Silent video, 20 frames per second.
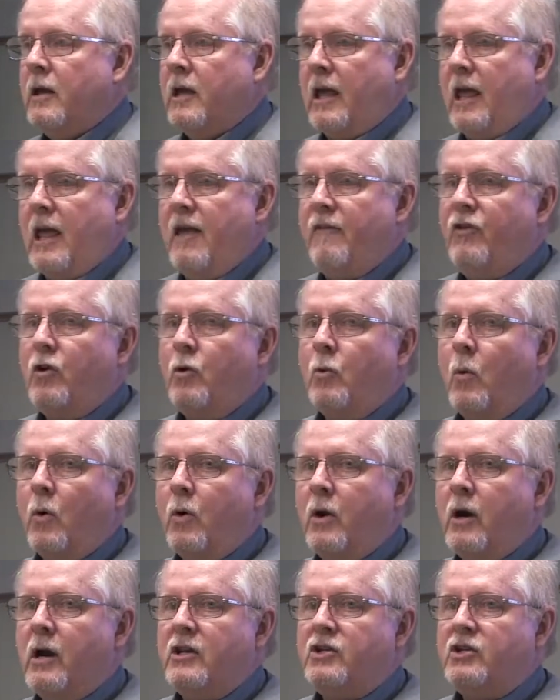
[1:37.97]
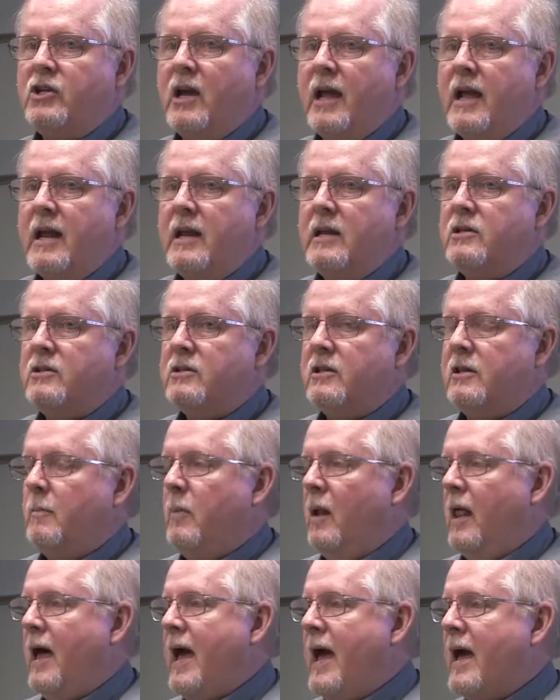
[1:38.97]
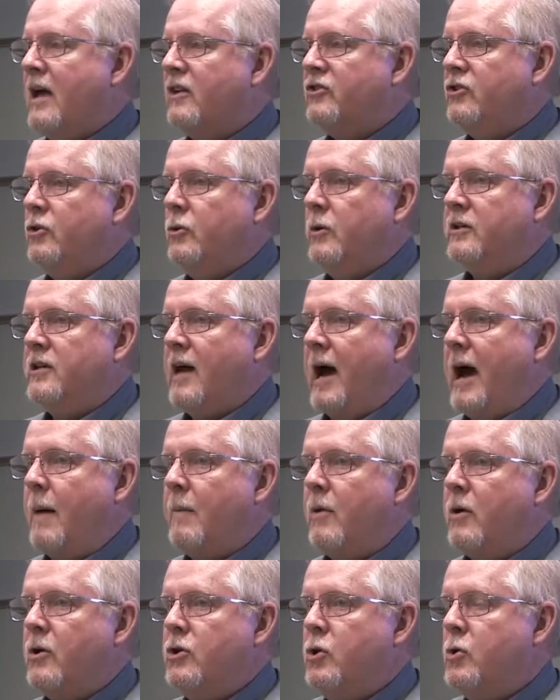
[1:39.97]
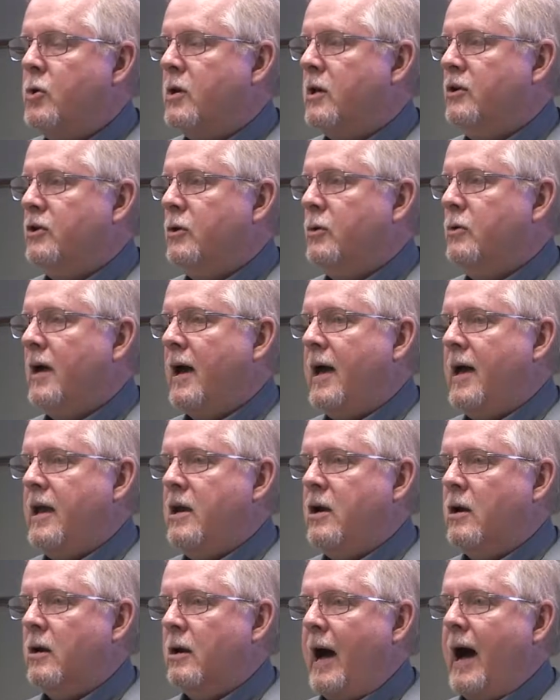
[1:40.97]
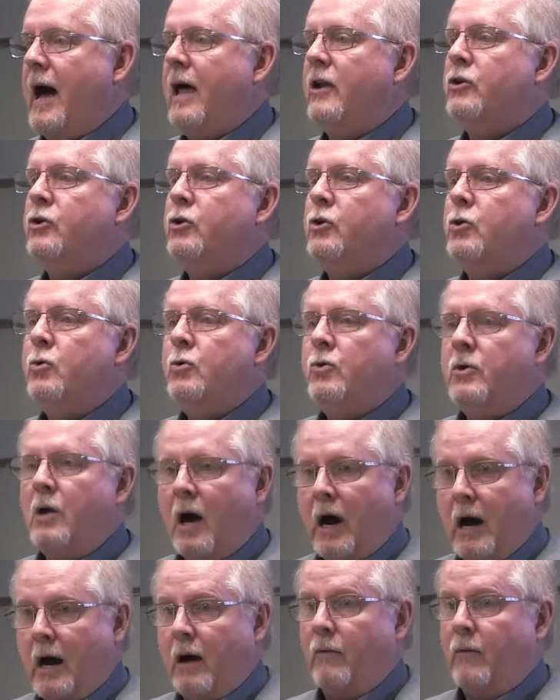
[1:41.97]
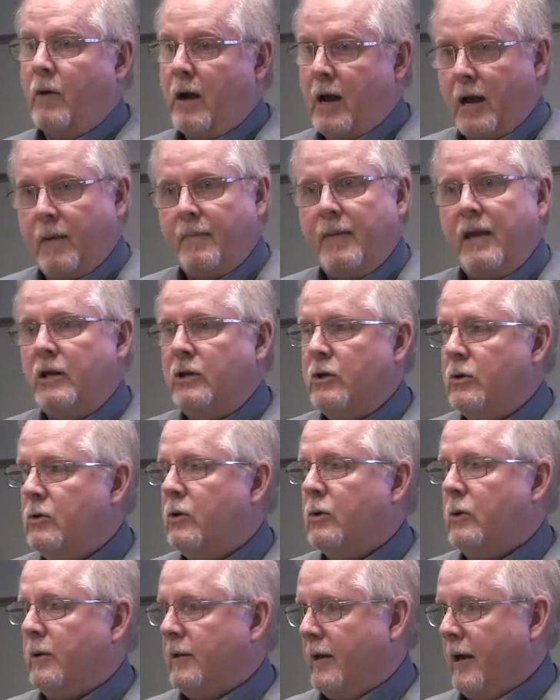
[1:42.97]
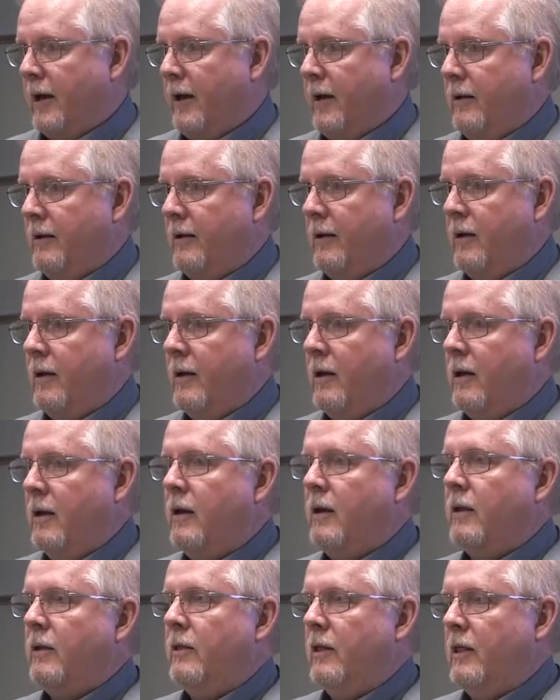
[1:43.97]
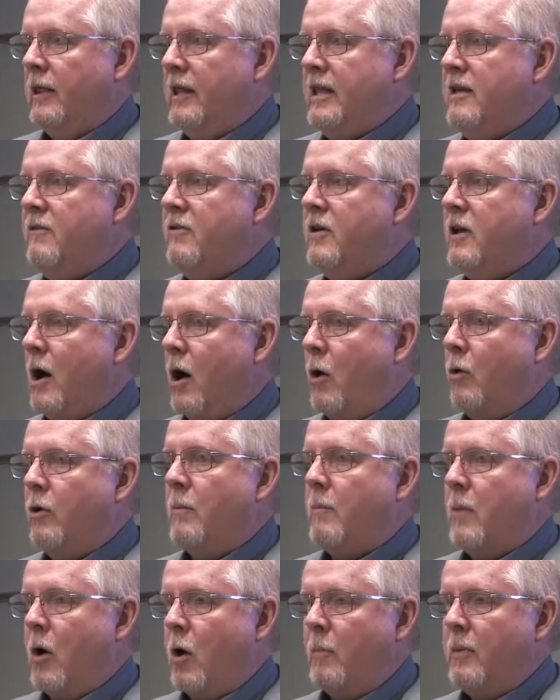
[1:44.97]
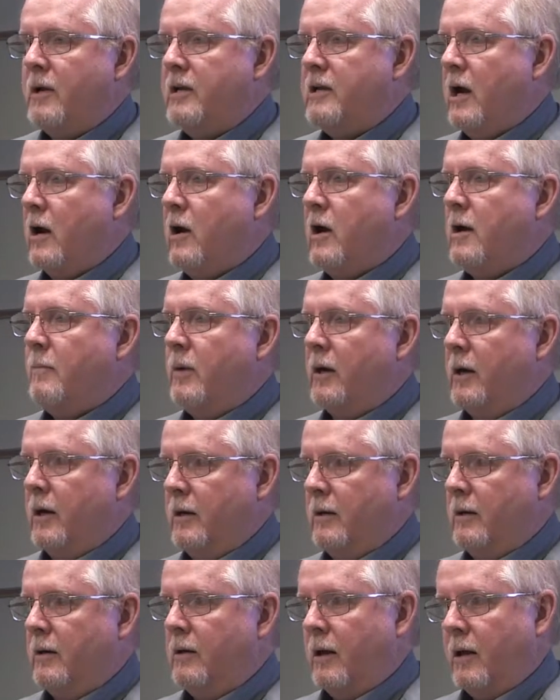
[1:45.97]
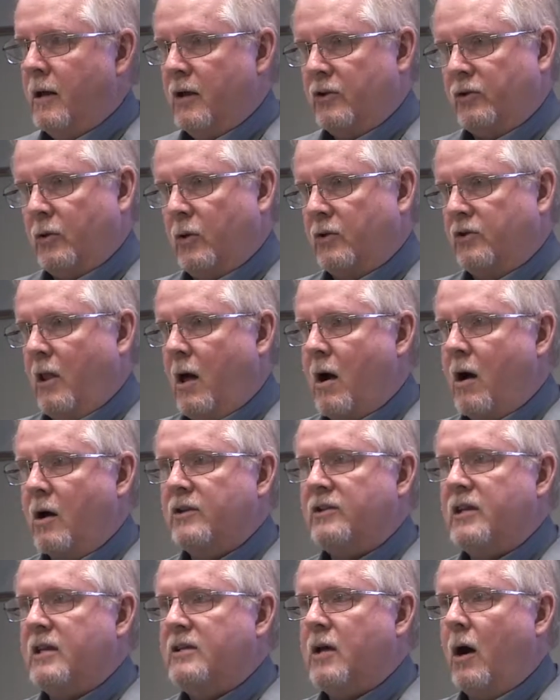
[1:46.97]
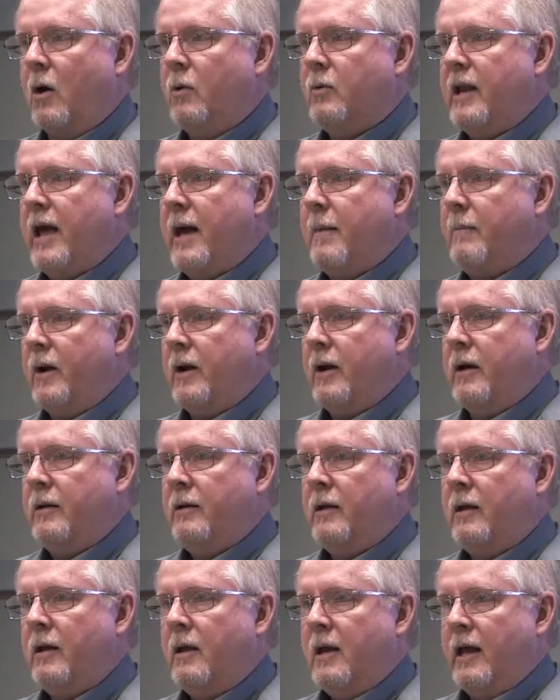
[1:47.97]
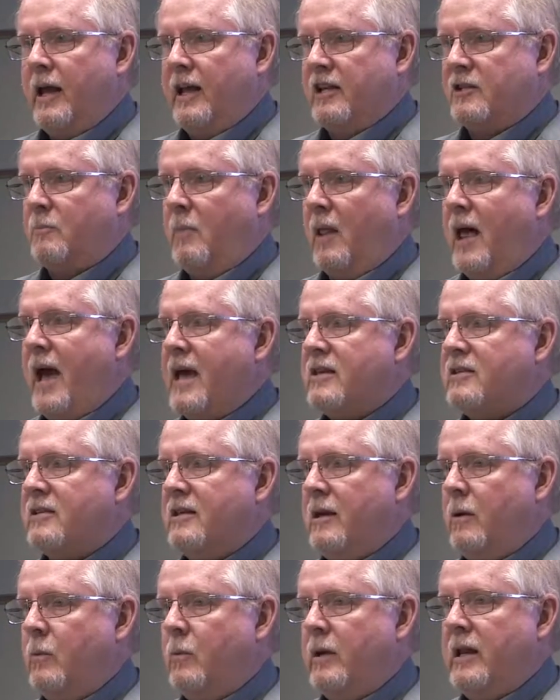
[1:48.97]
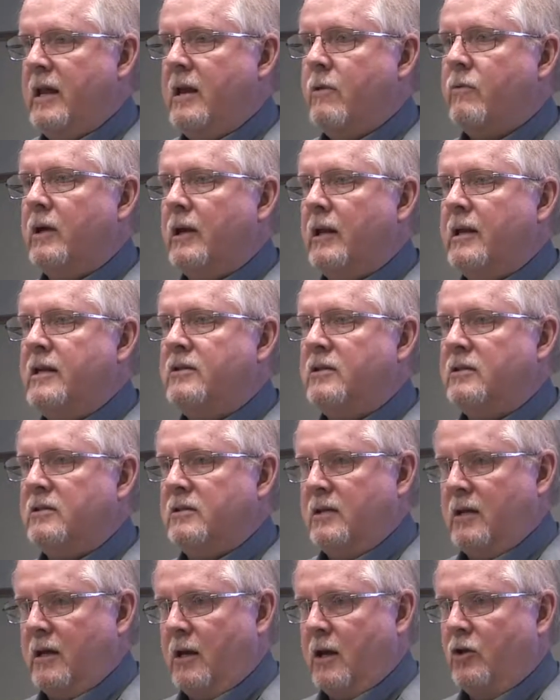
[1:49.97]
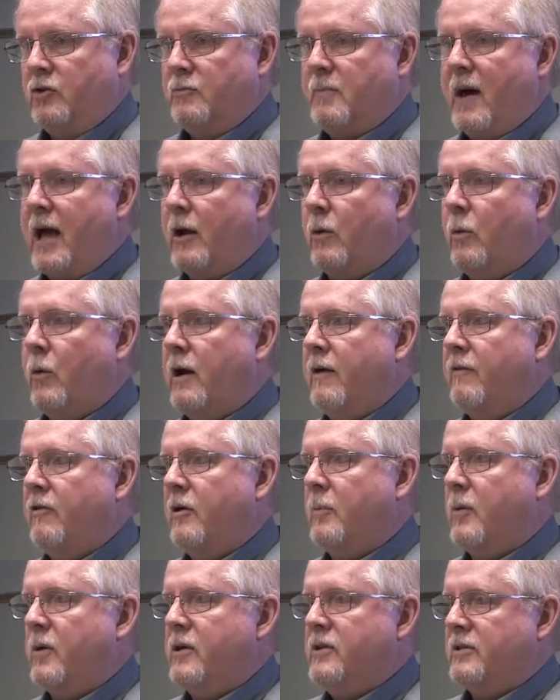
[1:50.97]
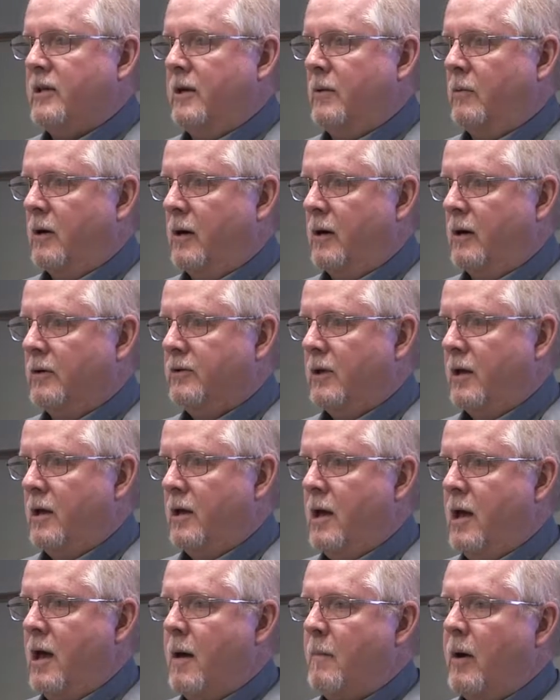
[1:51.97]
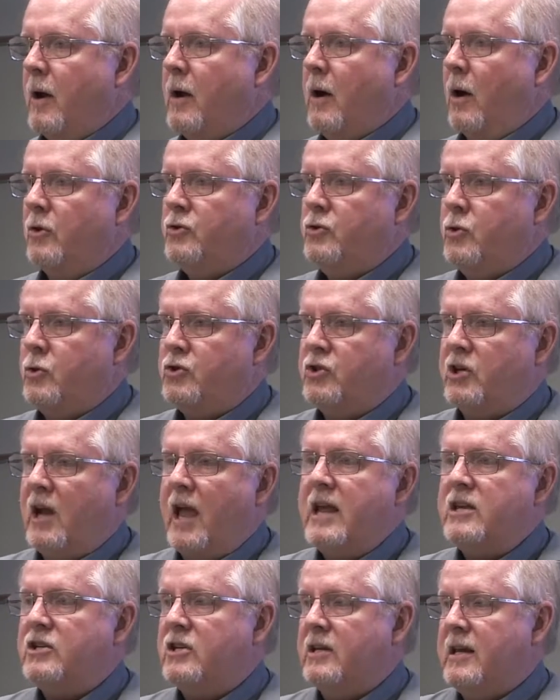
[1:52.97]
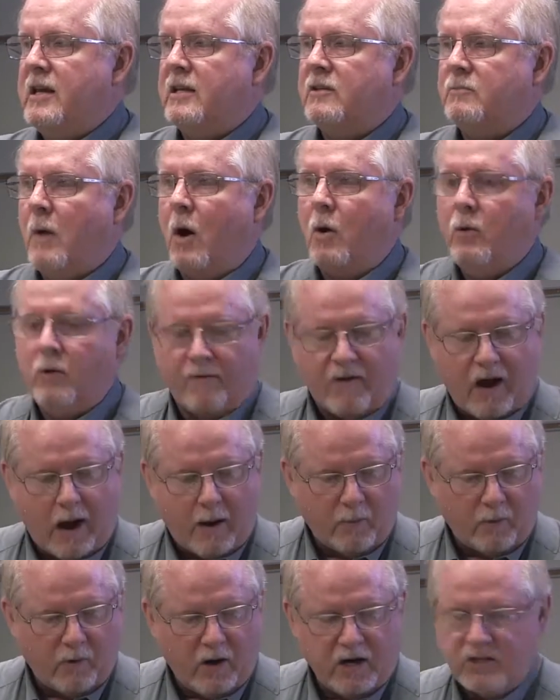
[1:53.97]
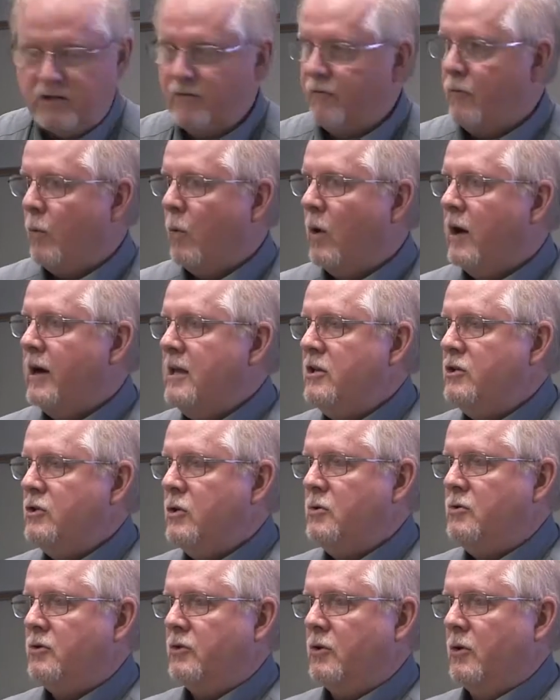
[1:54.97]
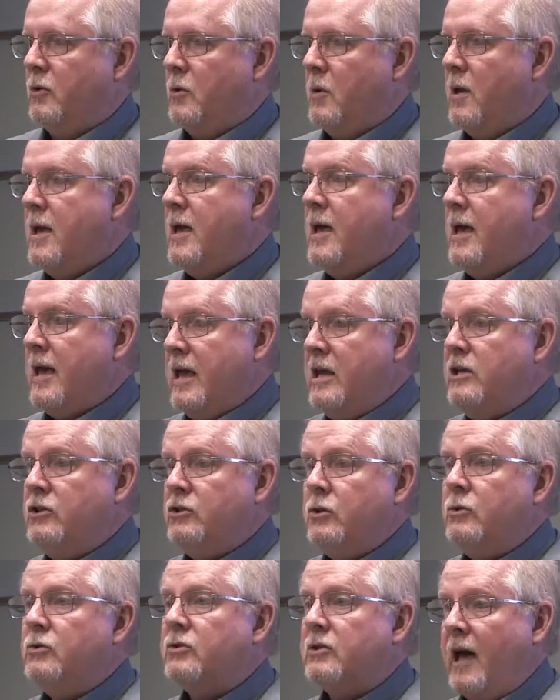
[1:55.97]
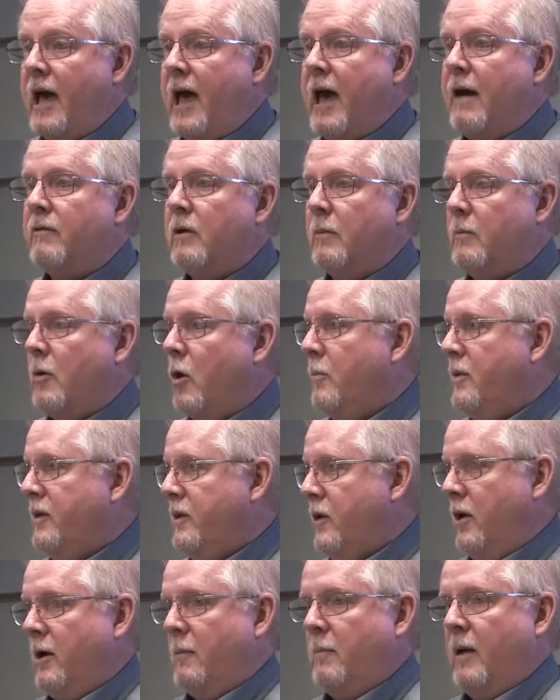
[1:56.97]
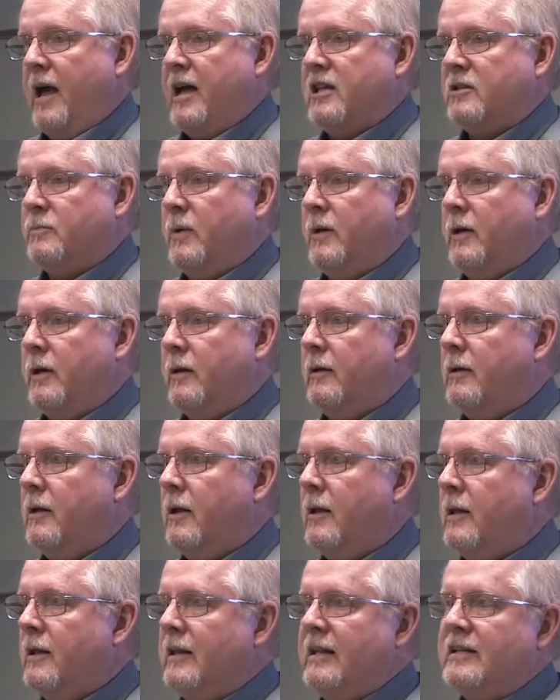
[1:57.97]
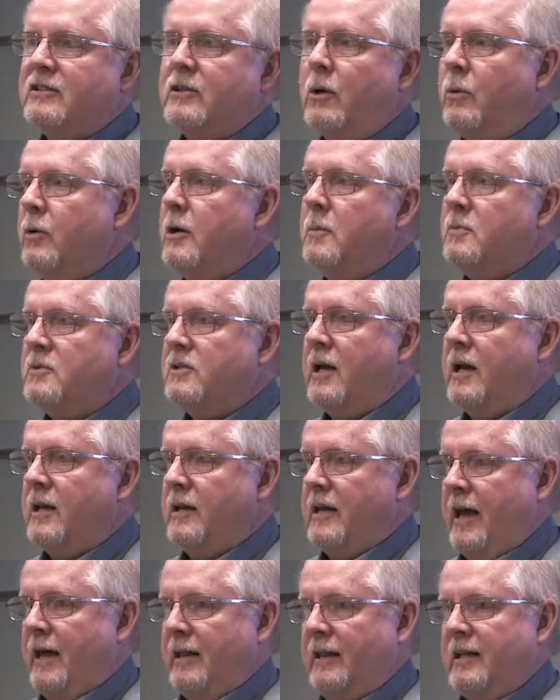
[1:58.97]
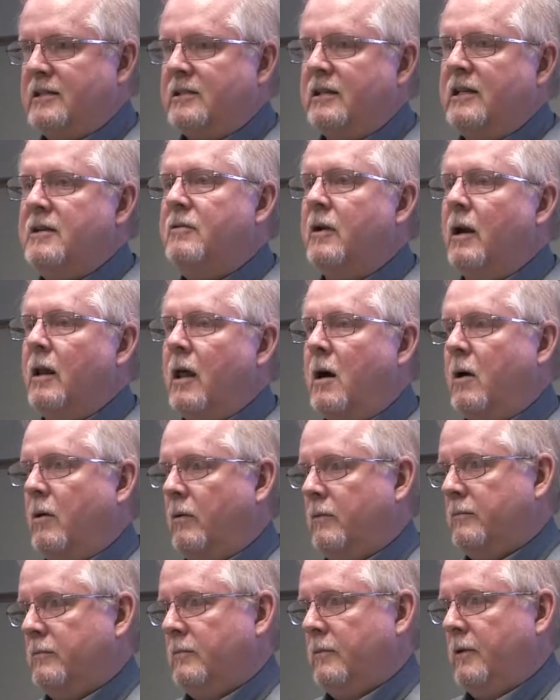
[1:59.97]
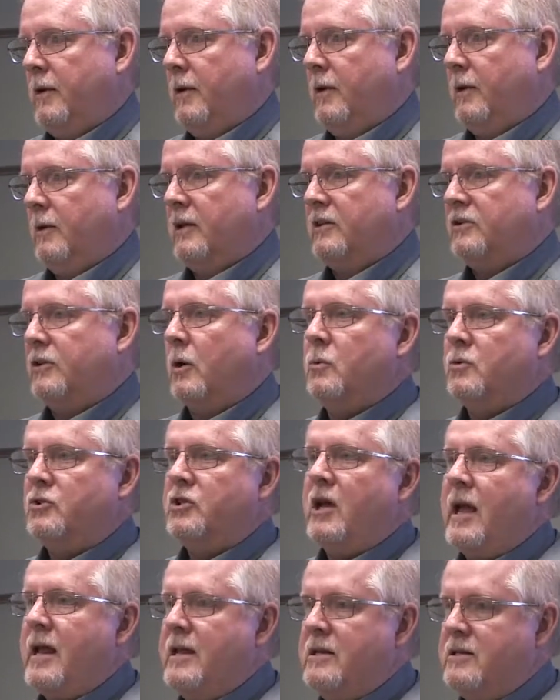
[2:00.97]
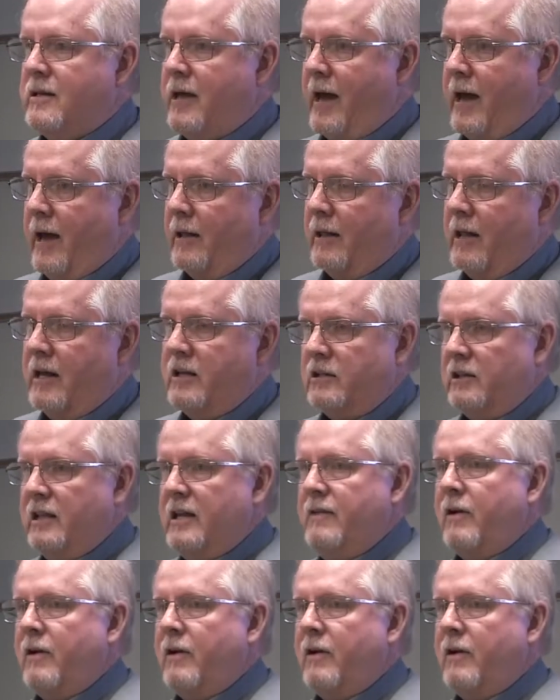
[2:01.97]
If you wanted to change the blast to a timer, you could do that here. I do not recommend you doing that. Leave it on a momentary button. So as long as he's holding that button, it's blasting, and when he releases it, it goes back to whatever the preset was. Because you're changing his mode of operation from what he's used to. He's used to having a momentary blast button. Let's don't upset that. Let's leave it alone. Let's don't change that. Let's leave